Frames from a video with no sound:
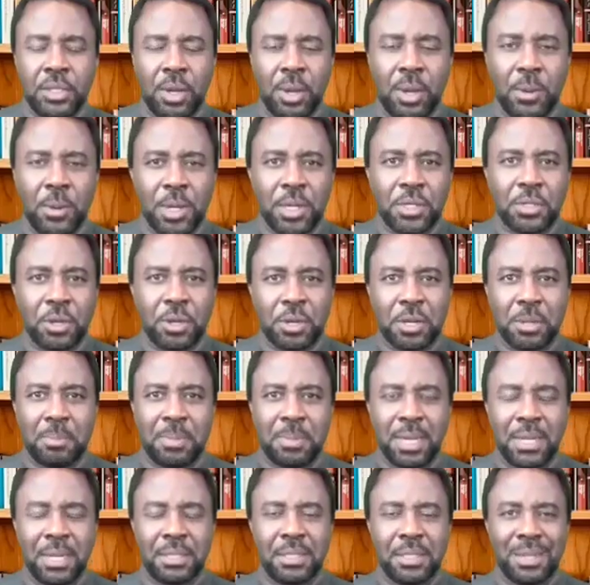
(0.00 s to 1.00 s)
So I want to talk
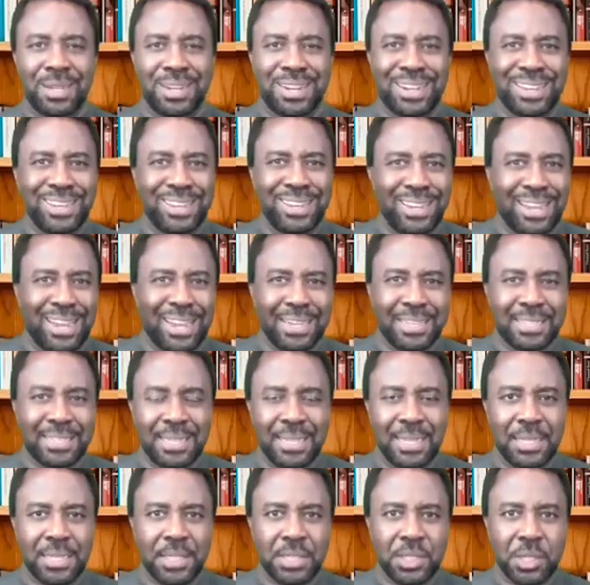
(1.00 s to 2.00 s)
about the clock
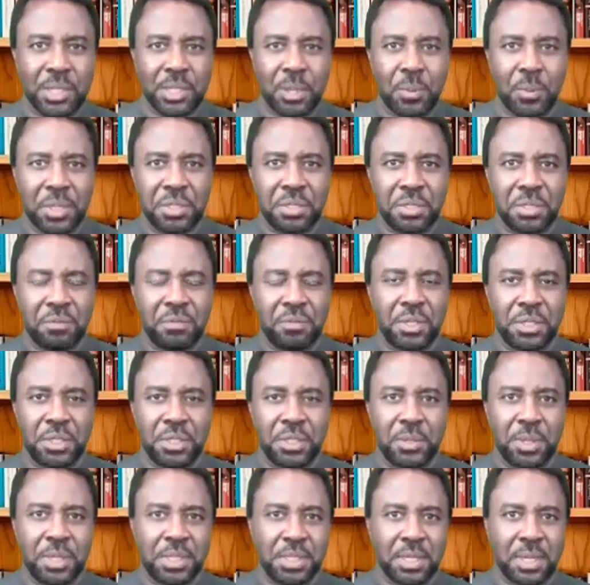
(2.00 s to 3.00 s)
test, or what is
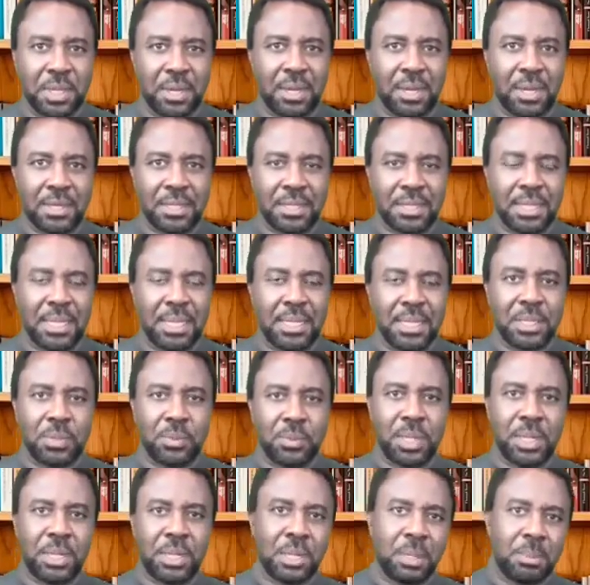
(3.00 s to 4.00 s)
referred to as the clock test
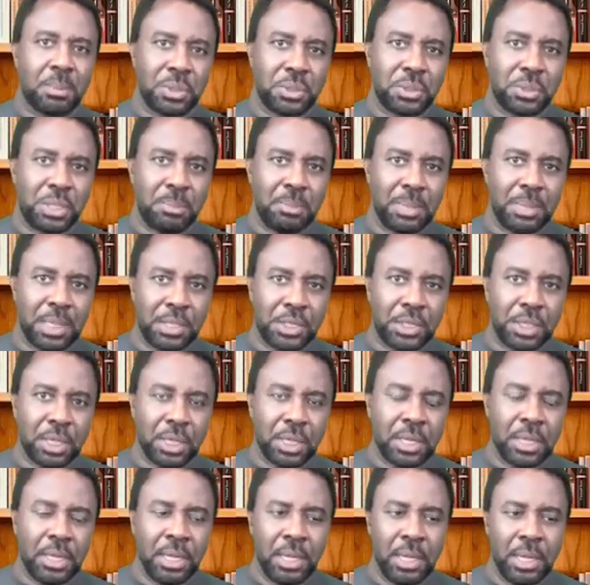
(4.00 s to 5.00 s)
when it comes to dementia.